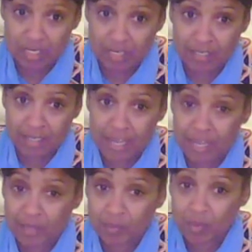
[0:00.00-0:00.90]
that
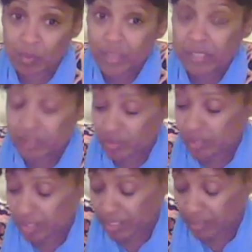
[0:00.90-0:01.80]
I am going to
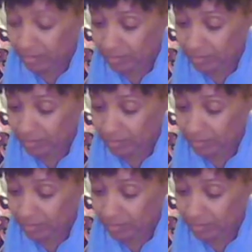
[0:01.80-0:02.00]
share.